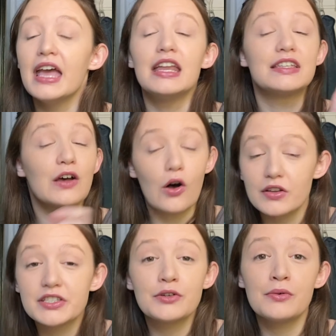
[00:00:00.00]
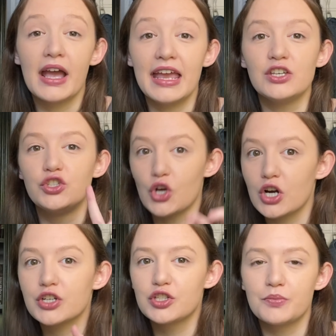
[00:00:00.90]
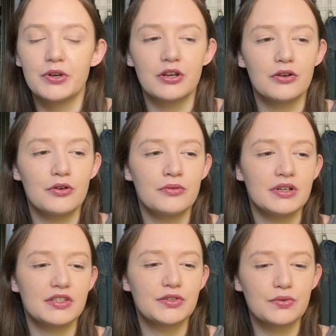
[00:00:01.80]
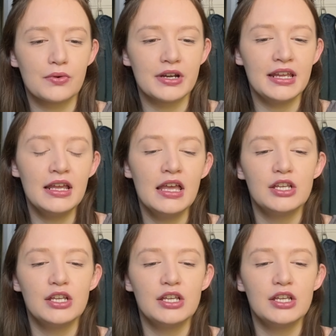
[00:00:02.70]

It is also a dark superhero story,